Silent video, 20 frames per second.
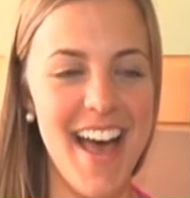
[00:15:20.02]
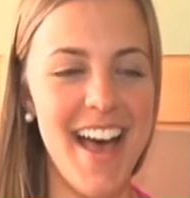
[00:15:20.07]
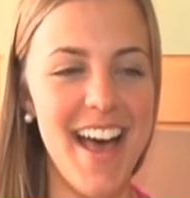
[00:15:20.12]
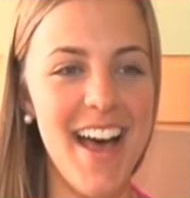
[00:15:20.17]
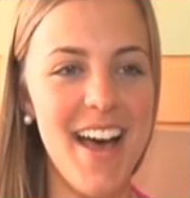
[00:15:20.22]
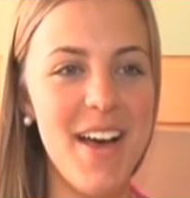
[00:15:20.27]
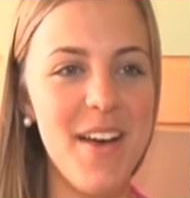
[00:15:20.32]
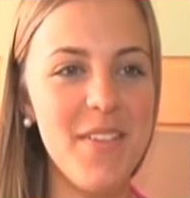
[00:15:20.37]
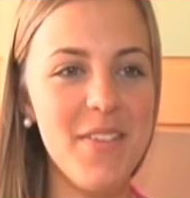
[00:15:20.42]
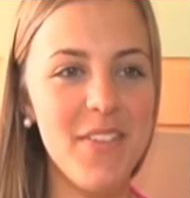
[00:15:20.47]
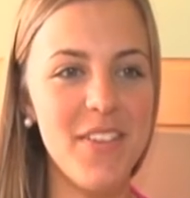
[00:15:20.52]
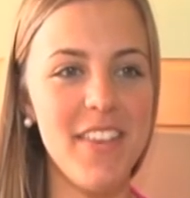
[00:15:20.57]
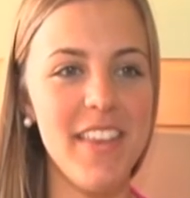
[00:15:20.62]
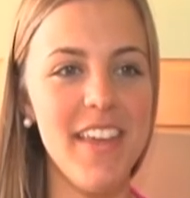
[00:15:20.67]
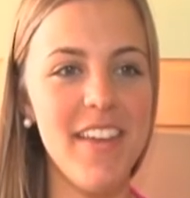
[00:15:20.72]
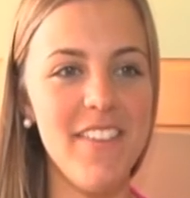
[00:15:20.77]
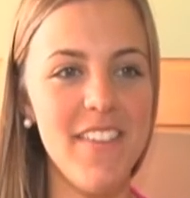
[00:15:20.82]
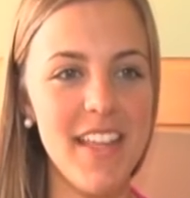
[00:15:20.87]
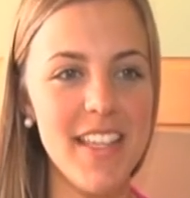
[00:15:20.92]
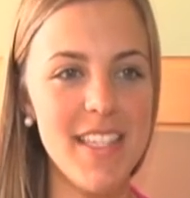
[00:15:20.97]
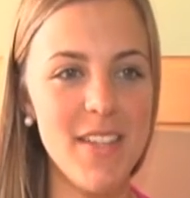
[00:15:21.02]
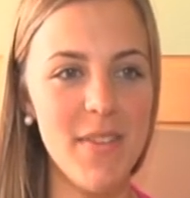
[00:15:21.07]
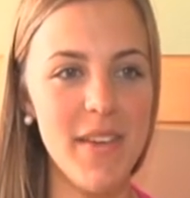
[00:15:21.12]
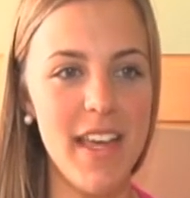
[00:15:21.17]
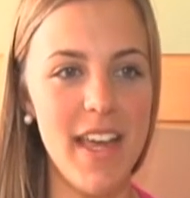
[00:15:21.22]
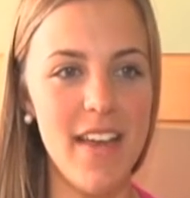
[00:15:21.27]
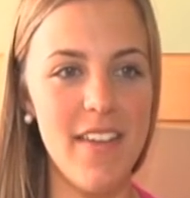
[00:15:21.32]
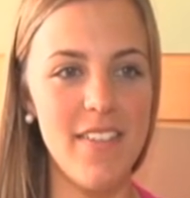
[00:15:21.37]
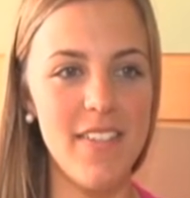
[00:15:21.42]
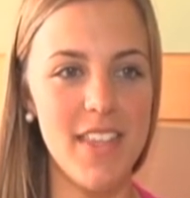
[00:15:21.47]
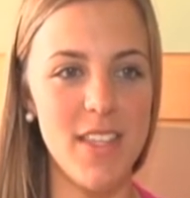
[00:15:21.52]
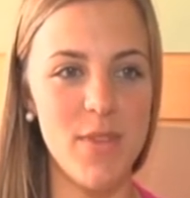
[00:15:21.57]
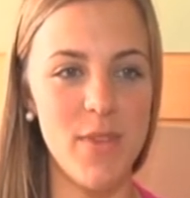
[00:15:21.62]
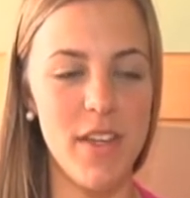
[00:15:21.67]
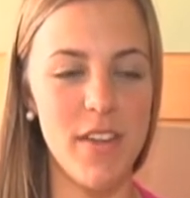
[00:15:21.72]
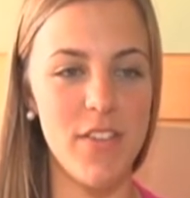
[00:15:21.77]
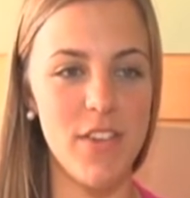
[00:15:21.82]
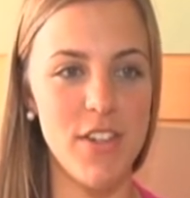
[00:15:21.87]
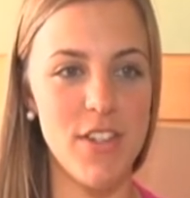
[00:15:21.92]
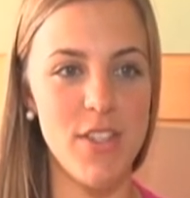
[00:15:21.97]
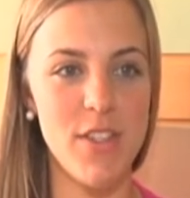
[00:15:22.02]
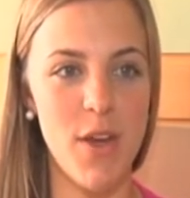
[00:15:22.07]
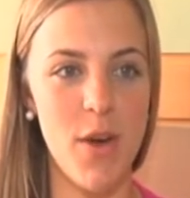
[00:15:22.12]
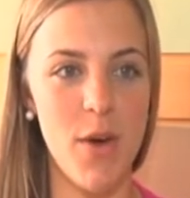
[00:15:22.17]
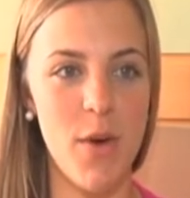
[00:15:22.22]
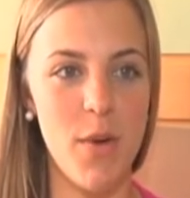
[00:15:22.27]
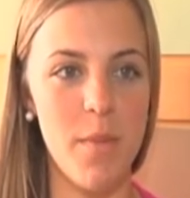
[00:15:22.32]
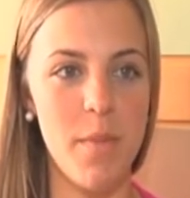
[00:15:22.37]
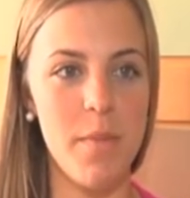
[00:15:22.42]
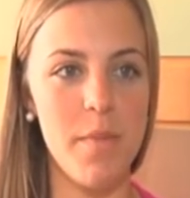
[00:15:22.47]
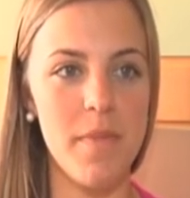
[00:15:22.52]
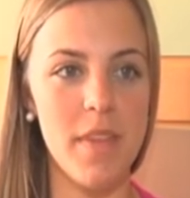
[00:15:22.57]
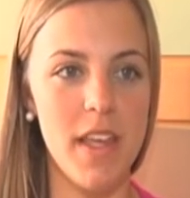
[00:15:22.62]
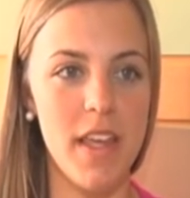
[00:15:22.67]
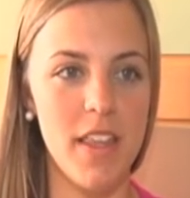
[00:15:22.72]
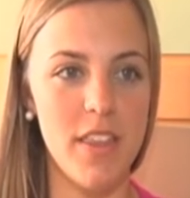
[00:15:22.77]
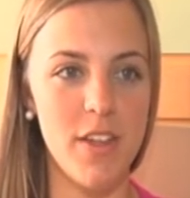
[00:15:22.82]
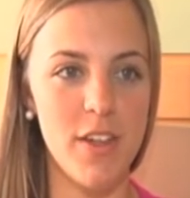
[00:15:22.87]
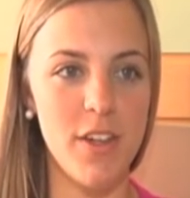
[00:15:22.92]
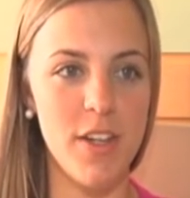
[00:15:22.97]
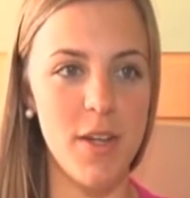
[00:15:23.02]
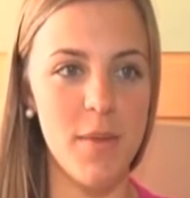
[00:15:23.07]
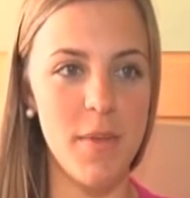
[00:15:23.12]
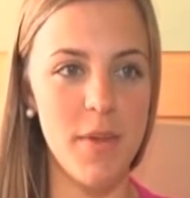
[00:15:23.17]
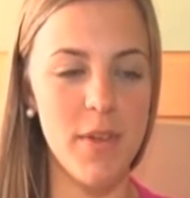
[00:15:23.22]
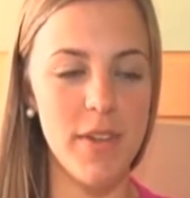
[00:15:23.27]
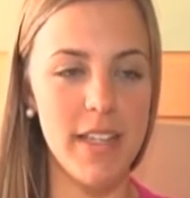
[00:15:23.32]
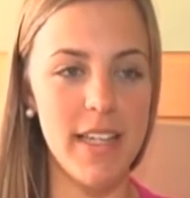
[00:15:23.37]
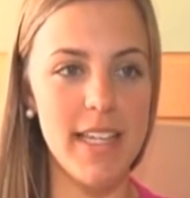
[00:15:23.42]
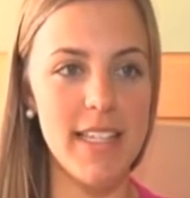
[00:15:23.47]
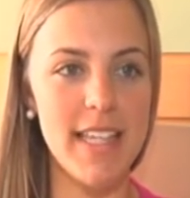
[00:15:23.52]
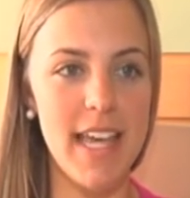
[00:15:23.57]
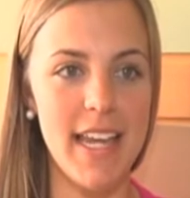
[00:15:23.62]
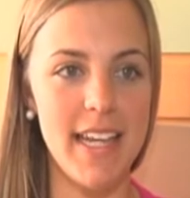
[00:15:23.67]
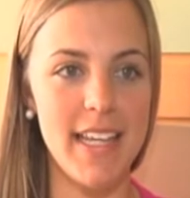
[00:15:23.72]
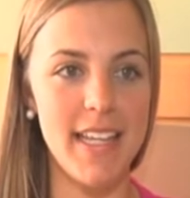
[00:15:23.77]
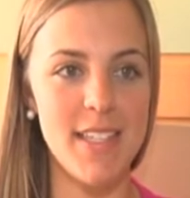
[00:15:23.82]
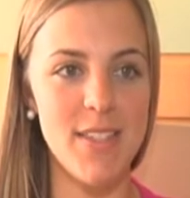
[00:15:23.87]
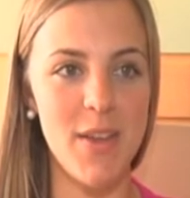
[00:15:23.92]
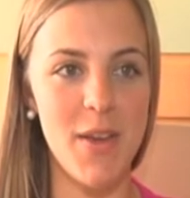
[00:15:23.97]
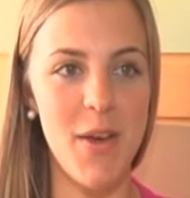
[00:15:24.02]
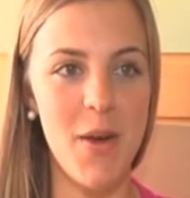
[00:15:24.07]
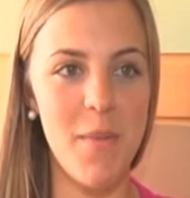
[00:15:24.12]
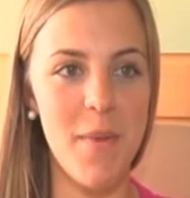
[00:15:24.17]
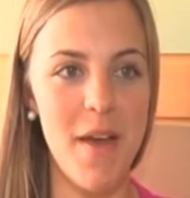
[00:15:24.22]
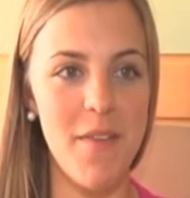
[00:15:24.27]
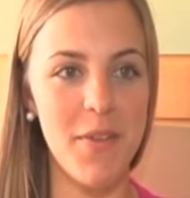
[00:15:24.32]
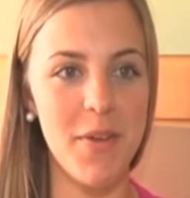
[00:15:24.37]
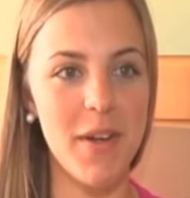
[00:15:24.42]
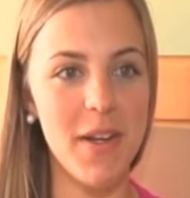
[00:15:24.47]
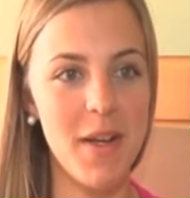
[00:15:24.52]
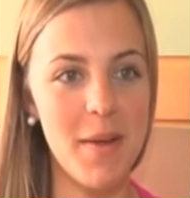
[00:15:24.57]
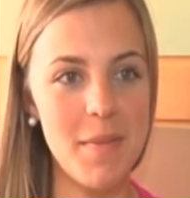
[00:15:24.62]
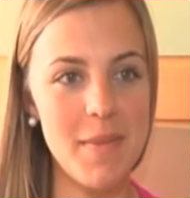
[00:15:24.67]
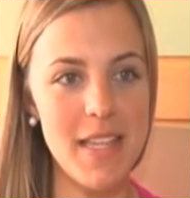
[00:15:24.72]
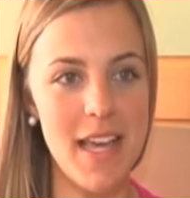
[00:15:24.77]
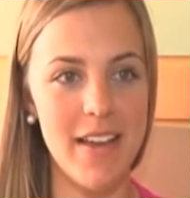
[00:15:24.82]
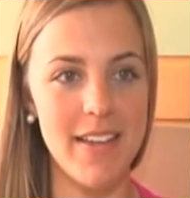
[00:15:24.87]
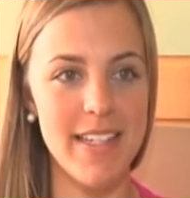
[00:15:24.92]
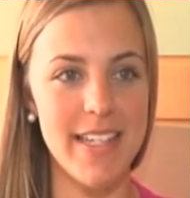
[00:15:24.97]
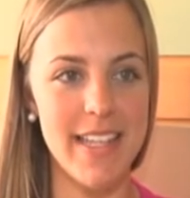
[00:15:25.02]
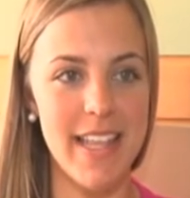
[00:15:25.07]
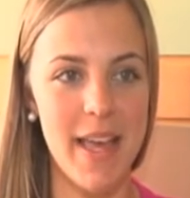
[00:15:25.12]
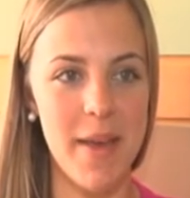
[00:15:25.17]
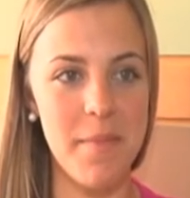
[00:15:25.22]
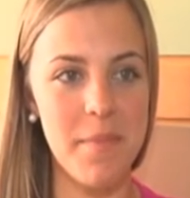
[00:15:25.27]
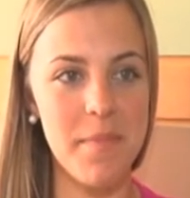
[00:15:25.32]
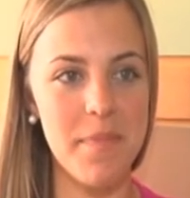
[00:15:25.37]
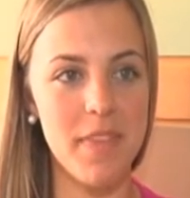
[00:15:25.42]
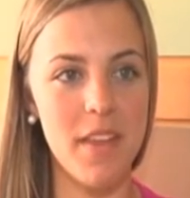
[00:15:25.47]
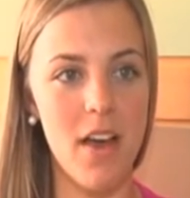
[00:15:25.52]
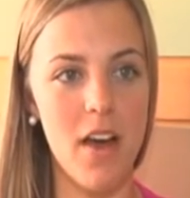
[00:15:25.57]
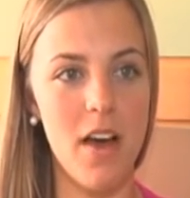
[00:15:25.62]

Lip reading: For the events that we have this week for SOAP, they're going to be really exciting, so I hope everyone comes out to them.